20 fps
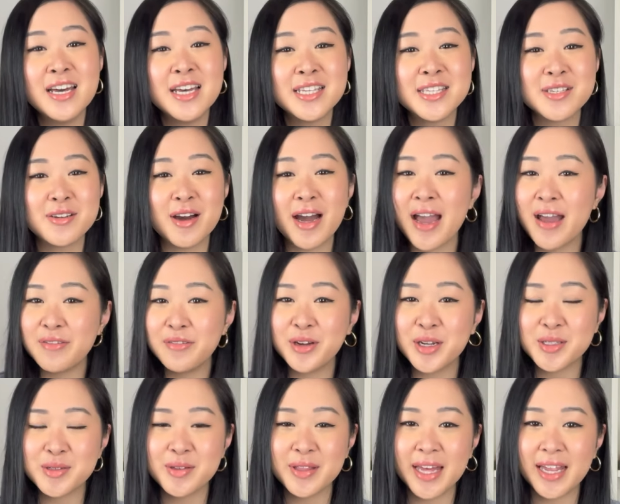So I have
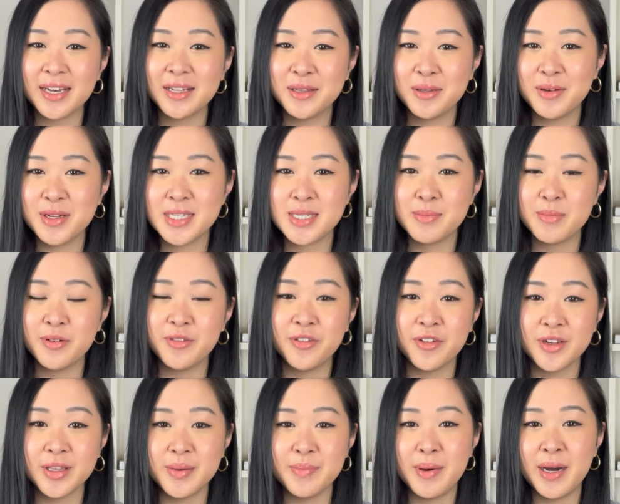worked with Ana Luisa
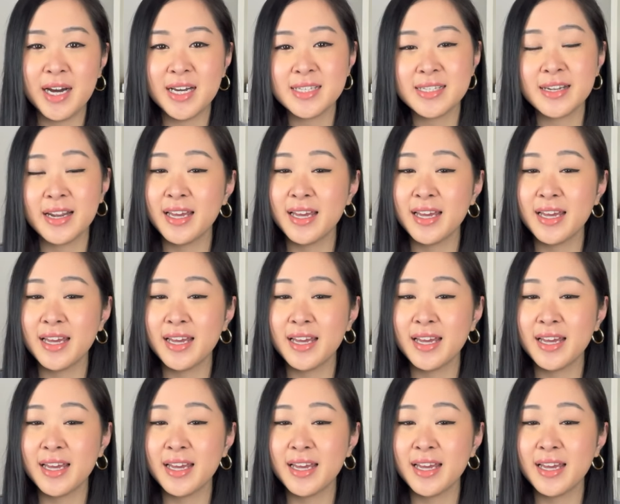before in the past,